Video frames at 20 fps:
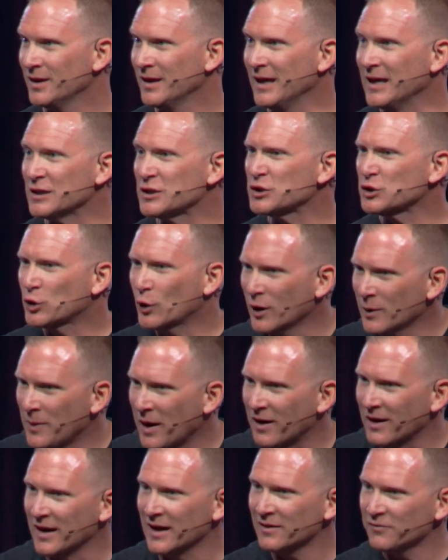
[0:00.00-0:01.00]
It's true
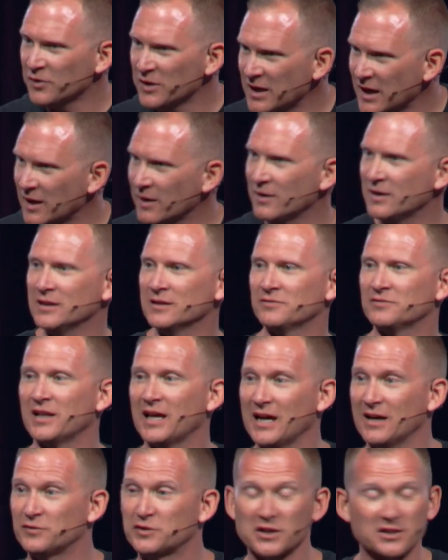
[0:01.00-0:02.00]
about every area of
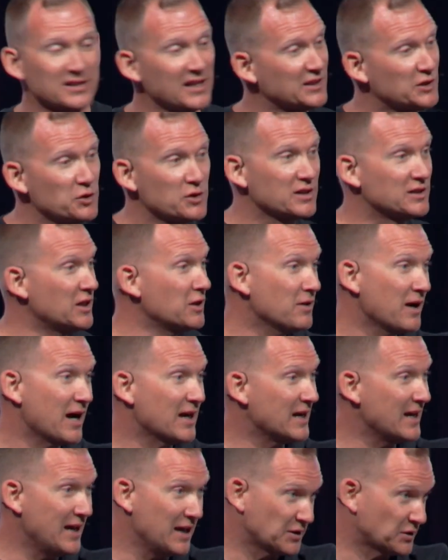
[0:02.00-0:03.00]
life. Just like you can know how
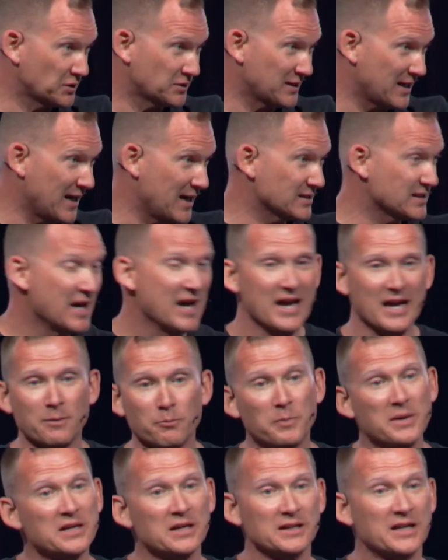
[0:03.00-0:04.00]
to exercise
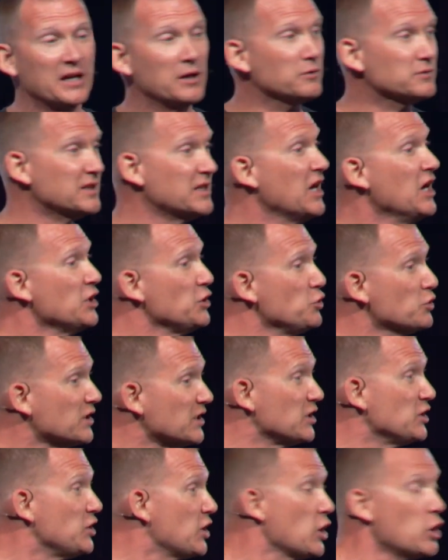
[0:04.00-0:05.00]
and be unhealthy, you
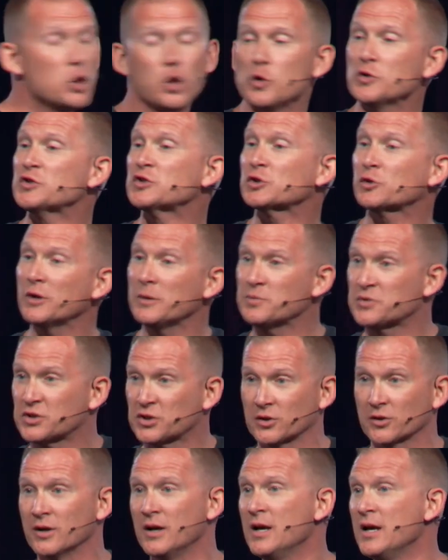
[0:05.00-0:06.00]
can know
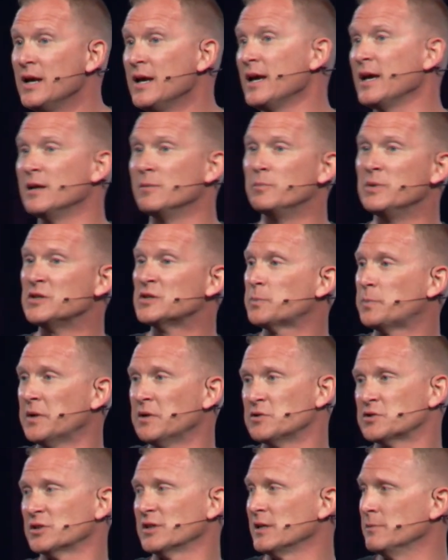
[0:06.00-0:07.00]
scripture and be
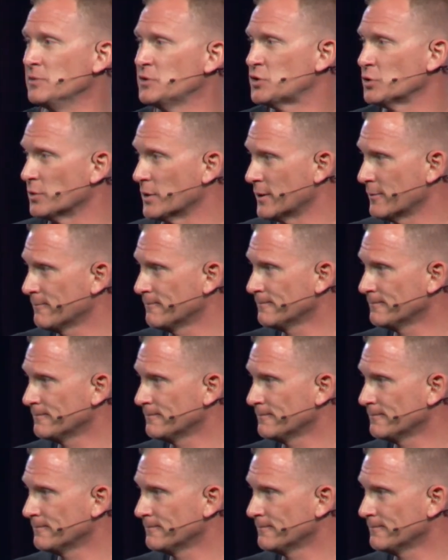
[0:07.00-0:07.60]
spiritually immature.